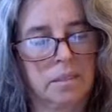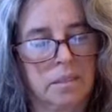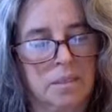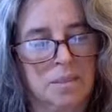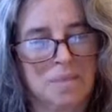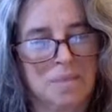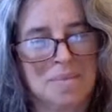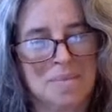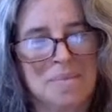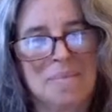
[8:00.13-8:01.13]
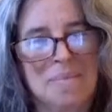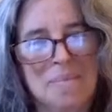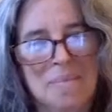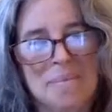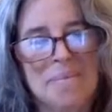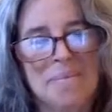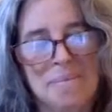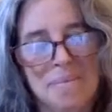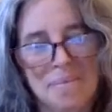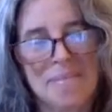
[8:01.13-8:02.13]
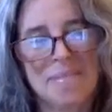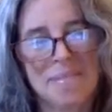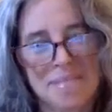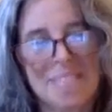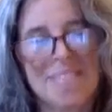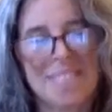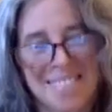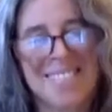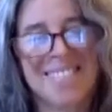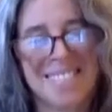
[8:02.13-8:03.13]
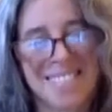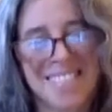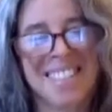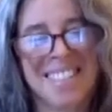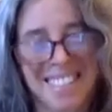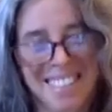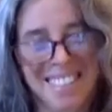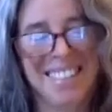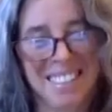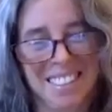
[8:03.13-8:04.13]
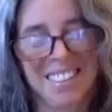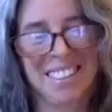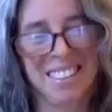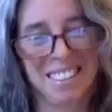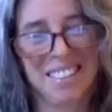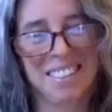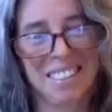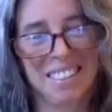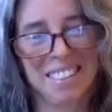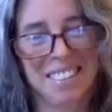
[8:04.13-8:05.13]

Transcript: This person isn't speaking.